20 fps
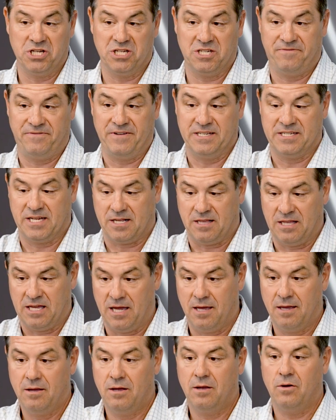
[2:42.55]
just
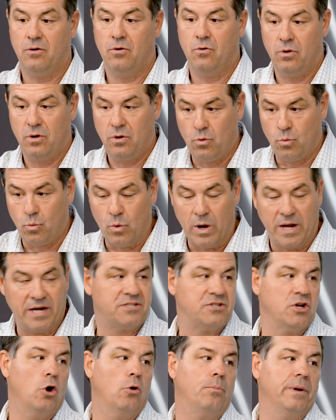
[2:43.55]
physically when
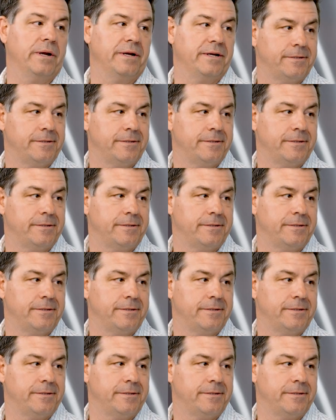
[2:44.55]
it's open.